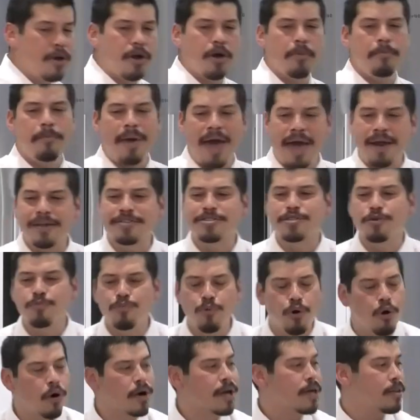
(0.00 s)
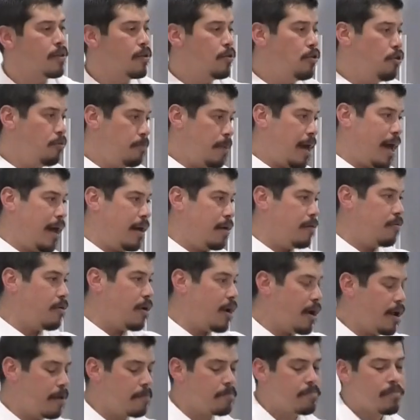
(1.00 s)
commanded to walk in the new man,
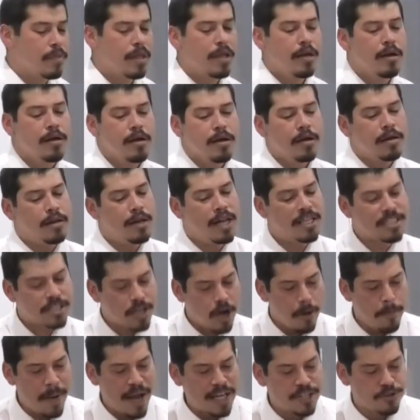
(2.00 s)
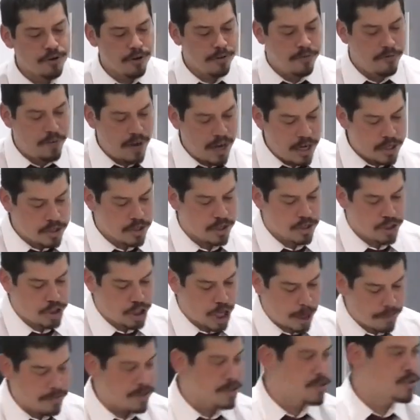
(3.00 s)
right? Let's go back to Ephesians chapter